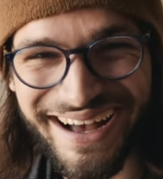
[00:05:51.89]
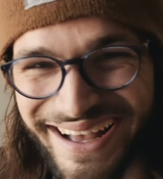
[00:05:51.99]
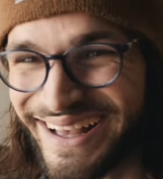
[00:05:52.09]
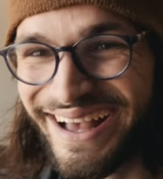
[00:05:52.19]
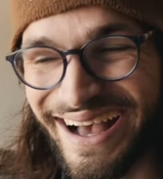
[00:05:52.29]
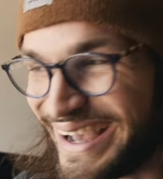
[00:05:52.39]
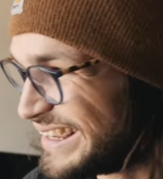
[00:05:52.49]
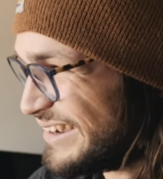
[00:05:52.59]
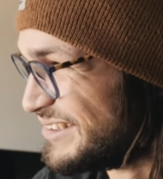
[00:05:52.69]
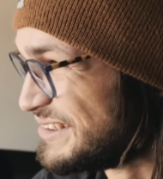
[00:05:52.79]
I
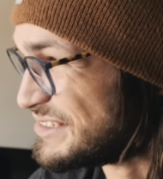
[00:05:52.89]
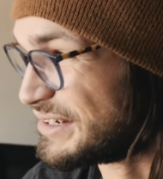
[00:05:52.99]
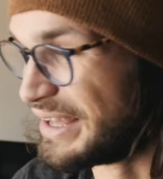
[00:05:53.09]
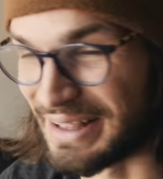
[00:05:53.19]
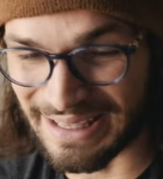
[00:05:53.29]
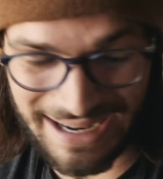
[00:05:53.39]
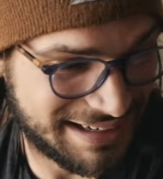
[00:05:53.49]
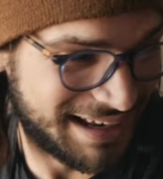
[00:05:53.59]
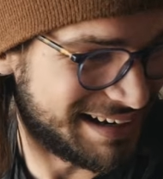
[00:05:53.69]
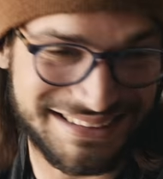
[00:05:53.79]
can't believe this right now. Like
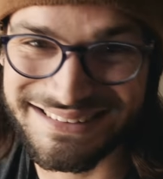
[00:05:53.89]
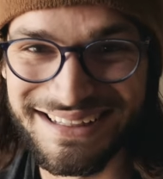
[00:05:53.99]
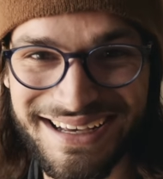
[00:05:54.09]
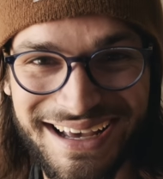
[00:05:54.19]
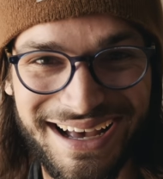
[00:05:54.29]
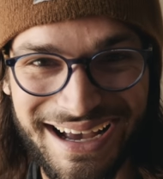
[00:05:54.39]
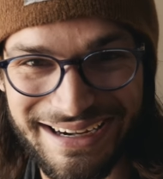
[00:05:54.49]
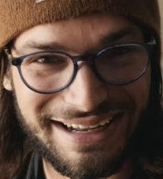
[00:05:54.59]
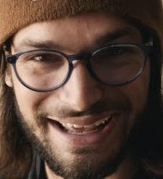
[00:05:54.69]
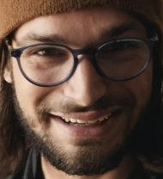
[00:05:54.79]
I'm gonna
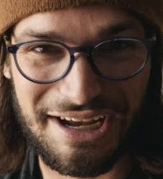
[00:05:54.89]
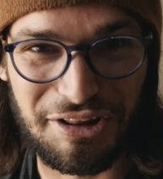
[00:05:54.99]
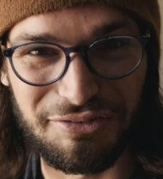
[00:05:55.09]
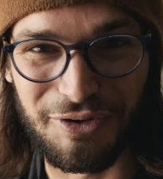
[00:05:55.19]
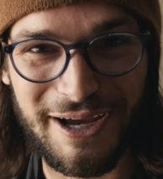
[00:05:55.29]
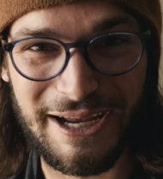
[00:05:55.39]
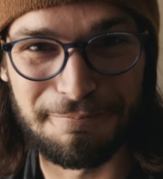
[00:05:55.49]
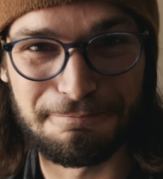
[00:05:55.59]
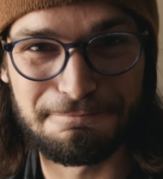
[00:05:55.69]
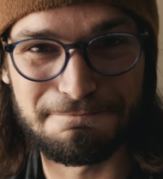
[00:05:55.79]
head down to the
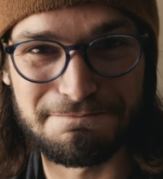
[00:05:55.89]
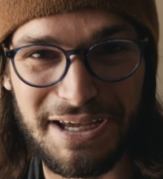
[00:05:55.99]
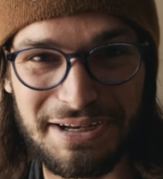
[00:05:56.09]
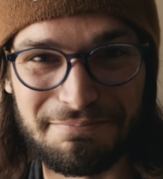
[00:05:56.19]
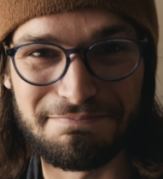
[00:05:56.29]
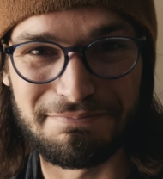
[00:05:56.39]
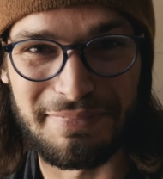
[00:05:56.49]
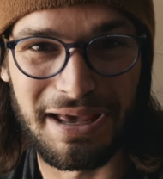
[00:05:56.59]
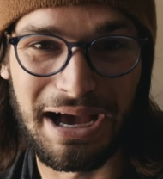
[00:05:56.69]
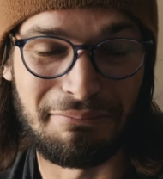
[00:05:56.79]
foyer and
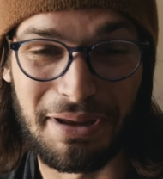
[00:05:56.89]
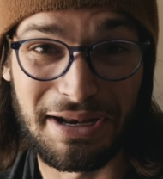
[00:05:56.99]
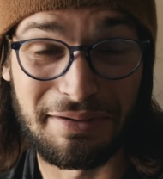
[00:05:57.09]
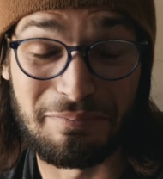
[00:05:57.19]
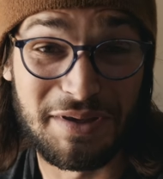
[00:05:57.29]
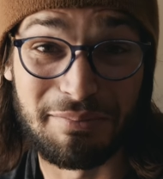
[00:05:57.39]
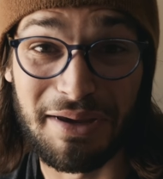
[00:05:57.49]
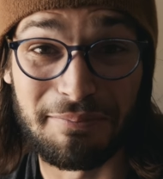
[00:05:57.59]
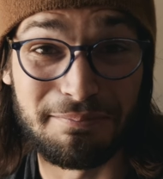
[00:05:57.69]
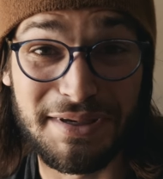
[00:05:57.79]
he
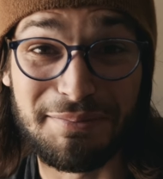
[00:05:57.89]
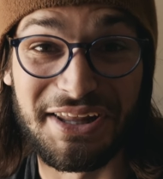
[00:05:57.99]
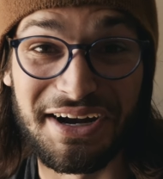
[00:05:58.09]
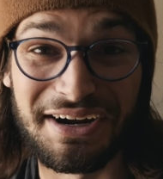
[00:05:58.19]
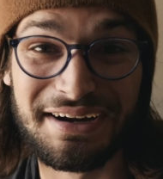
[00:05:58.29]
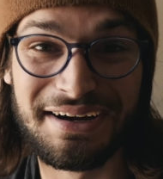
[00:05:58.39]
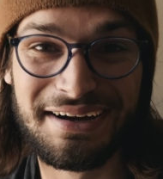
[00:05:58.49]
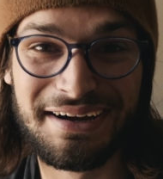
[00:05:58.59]
might meet me there.